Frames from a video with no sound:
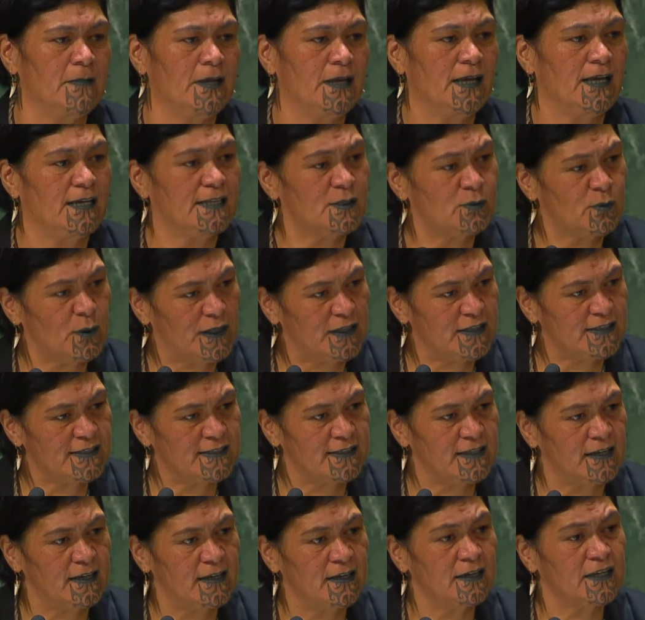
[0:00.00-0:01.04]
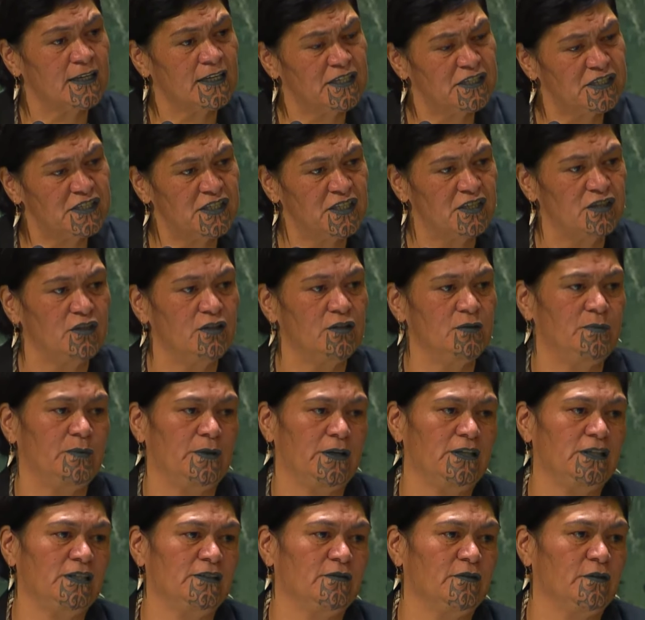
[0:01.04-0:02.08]
as well as the continued
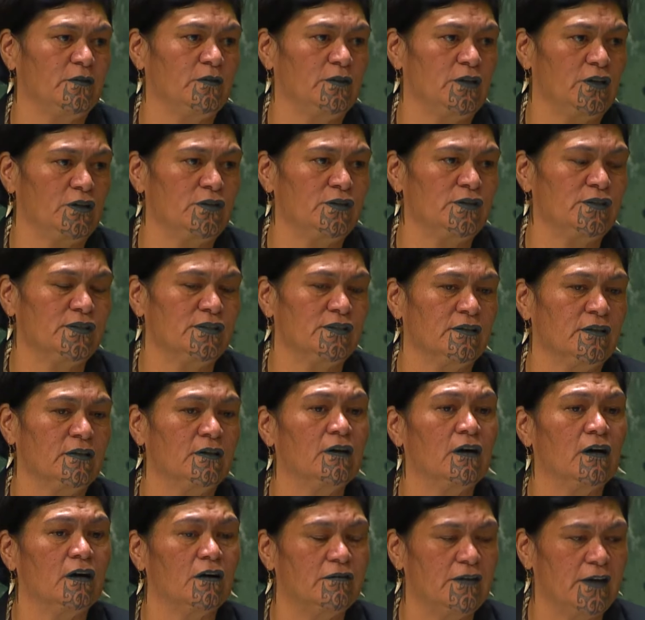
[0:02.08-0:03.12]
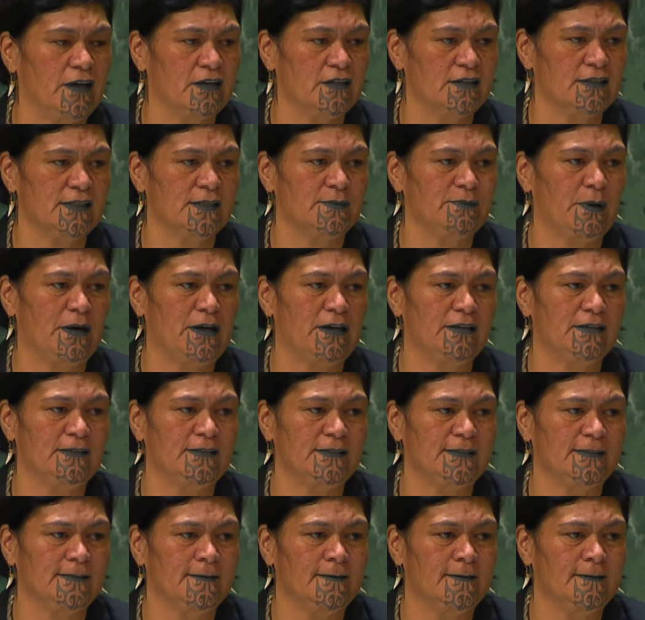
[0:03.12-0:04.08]
peaceful use of outer space.